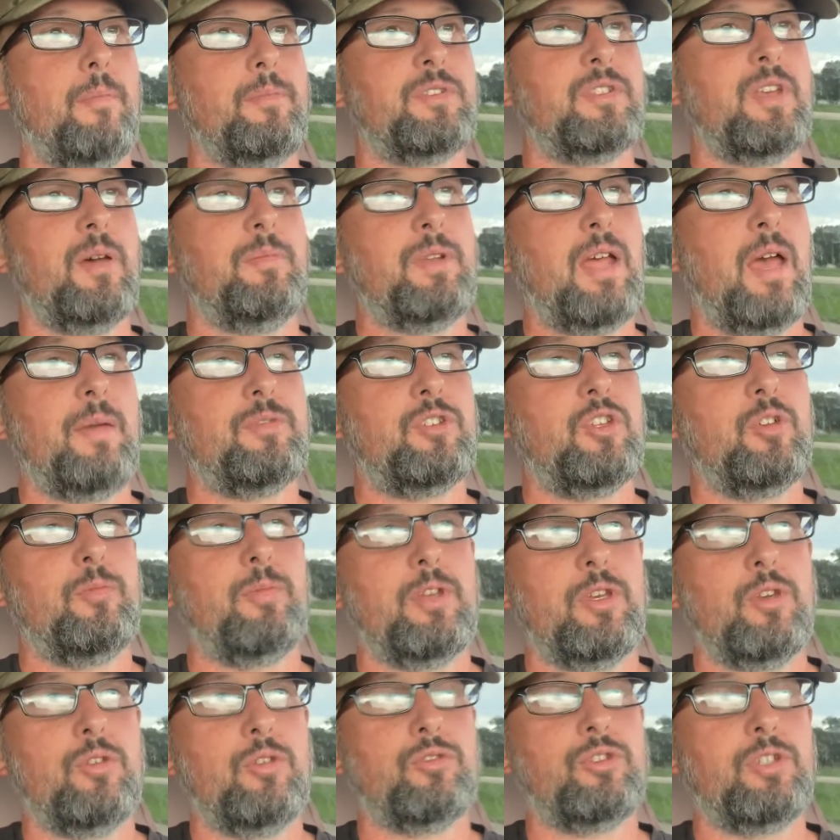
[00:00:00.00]
Sometimes two,
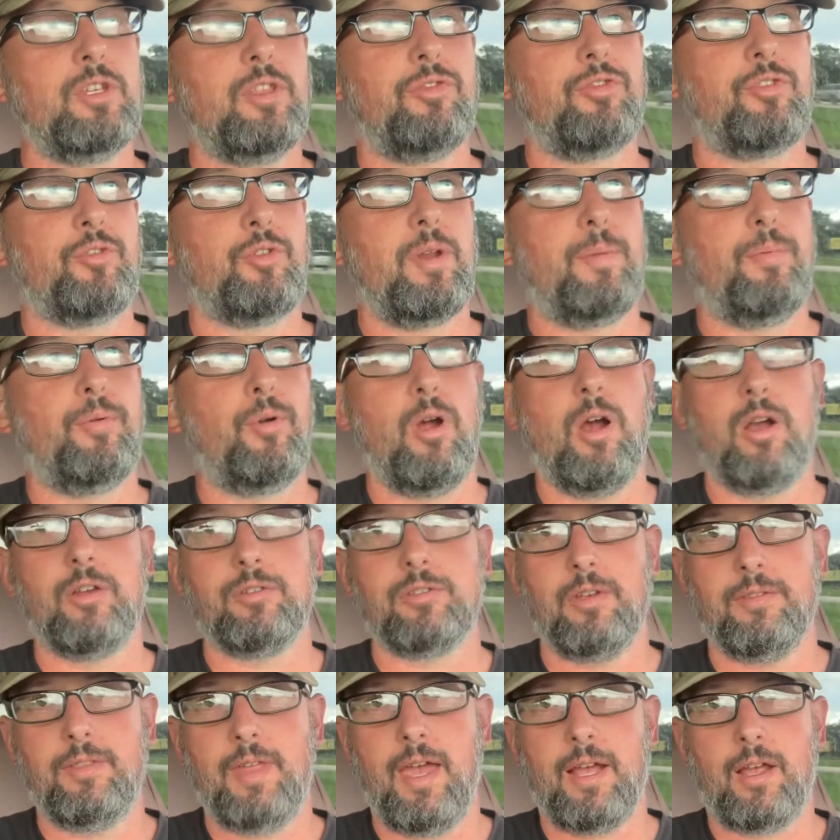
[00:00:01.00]
but usually three
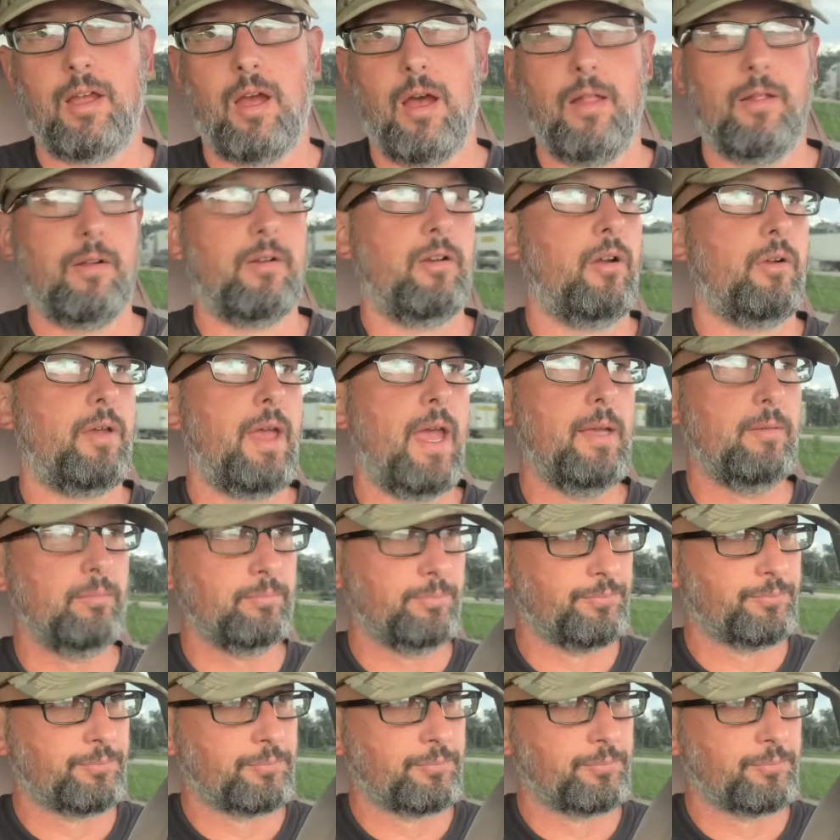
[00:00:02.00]
prongs on that collar, okay?